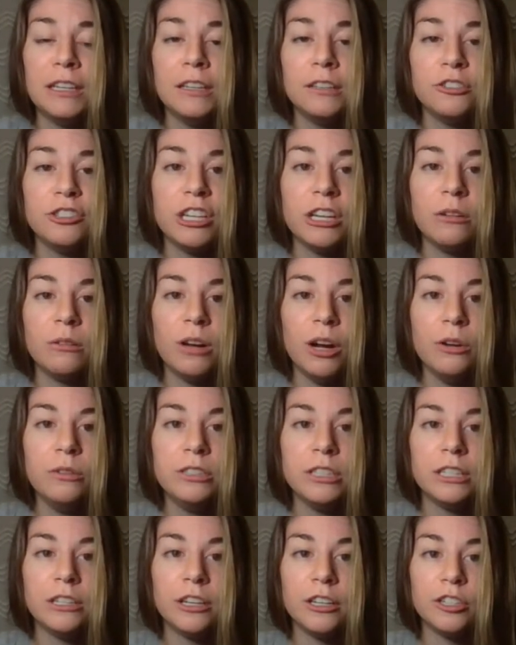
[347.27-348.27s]
she
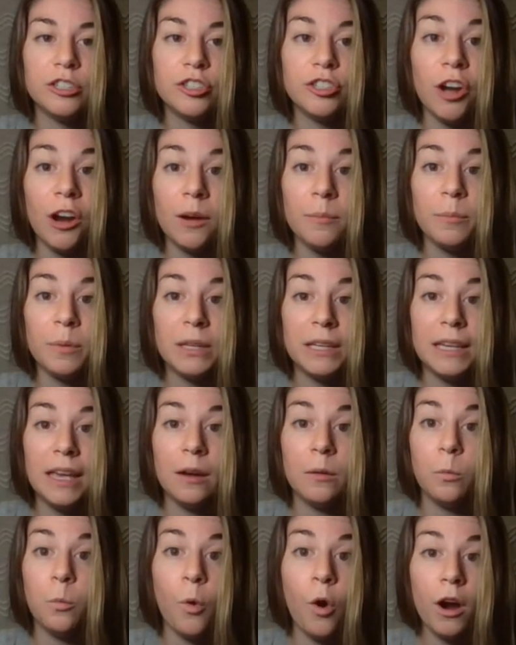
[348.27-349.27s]
croaked in her sharp
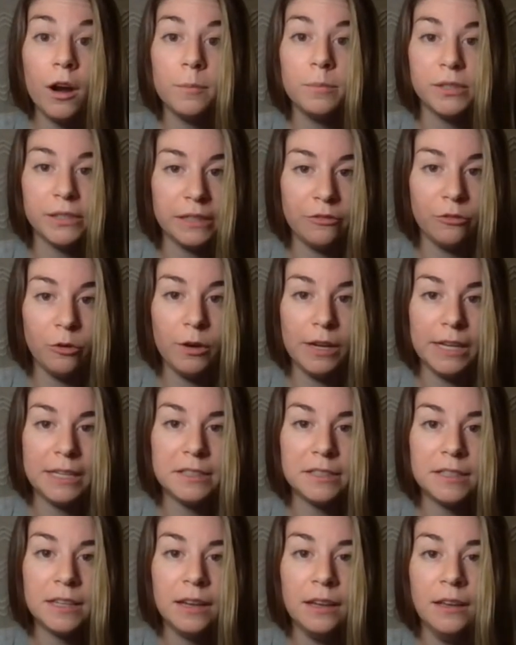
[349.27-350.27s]
yet warbly
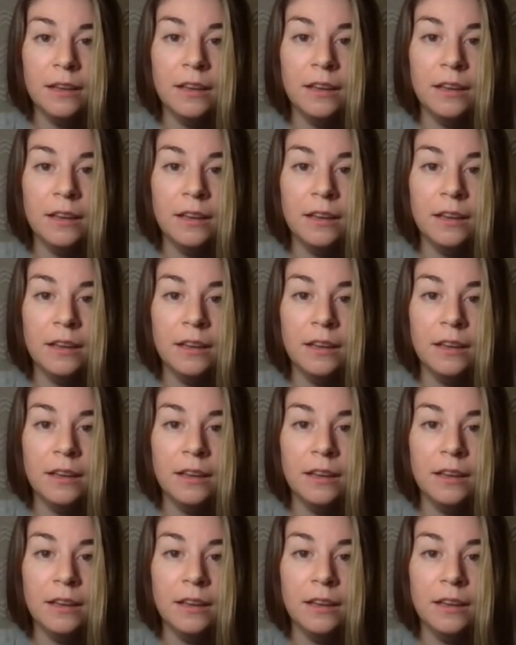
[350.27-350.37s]
voice.